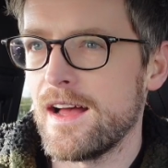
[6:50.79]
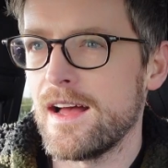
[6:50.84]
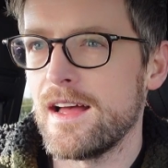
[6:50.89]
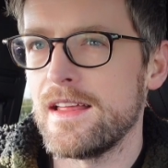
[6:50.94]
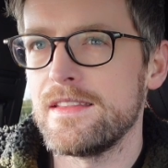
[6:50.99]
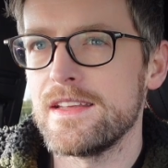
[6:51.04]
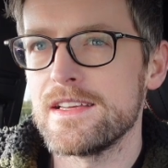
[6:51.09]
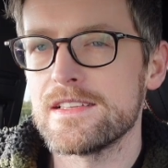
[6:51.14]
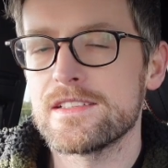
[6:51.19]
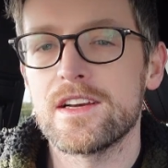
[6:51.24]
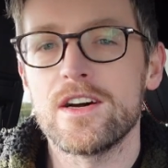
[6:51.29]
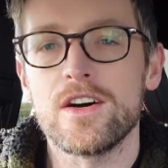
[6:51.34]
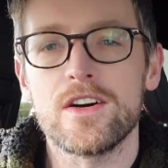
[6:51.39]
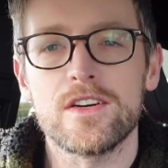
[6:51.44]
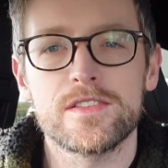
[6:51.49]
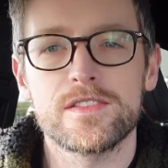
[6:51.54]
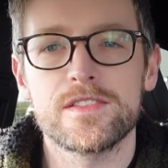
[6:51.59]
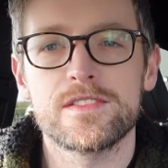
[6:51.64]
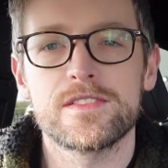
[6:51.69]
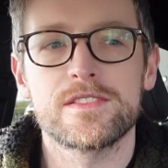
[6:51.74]
And this
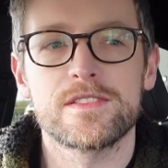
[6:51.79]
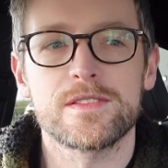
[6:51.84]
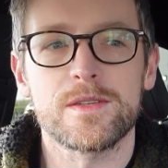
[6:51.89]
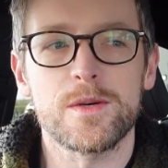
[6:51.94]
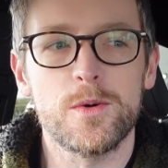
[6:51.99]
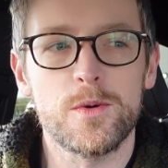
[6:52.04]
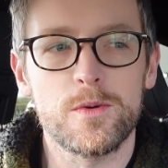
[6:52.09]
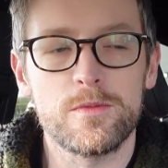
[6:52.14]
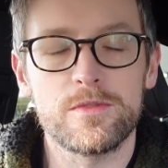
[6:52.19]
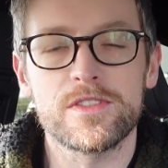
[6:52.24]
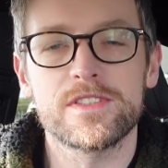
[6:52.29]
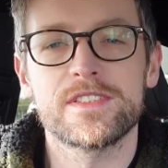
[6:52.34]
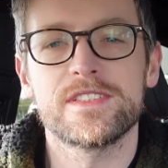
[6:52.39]
costs over